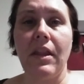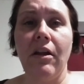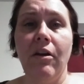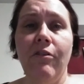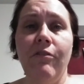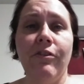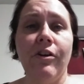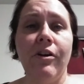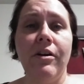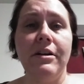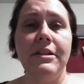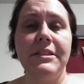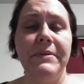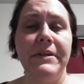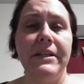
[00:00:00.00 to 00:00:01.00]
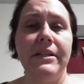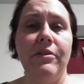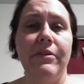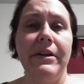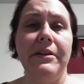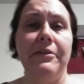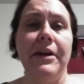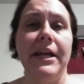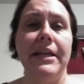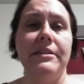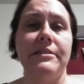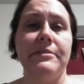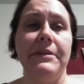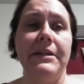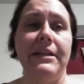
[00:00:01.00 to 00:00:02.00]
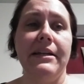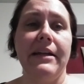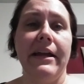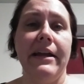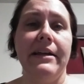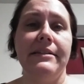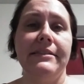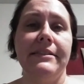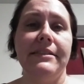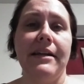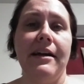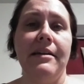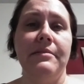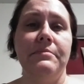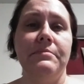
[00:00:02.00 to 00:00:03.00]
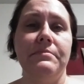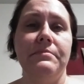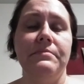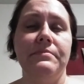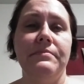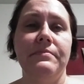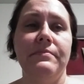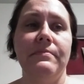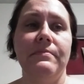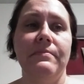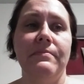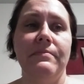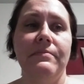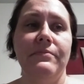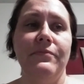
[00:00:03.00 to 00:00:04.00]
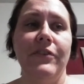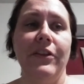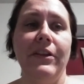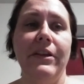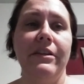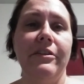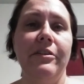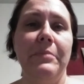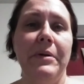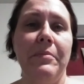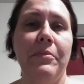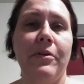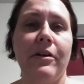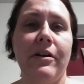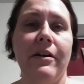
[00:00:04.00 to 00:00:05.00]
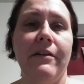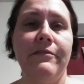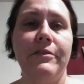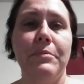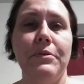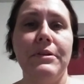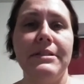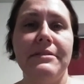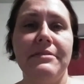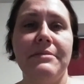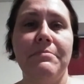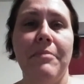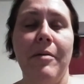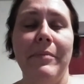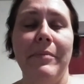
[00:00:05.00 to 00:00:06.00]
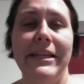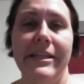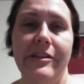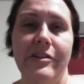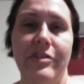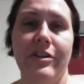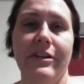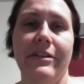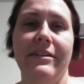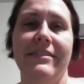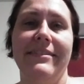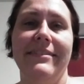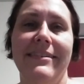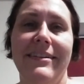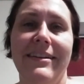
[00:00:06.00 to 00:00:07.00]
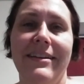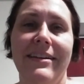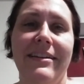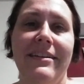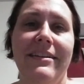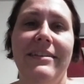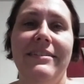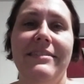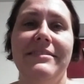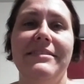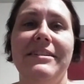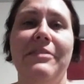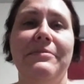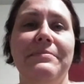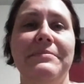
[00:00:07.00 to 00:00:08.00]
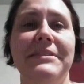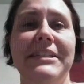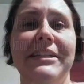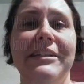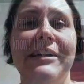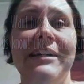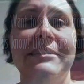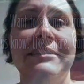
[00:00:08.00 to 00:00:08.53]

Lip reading: overall, it's been going great this week, and I'm feeling a little bit more comfortable as mommy teacher. So see you guys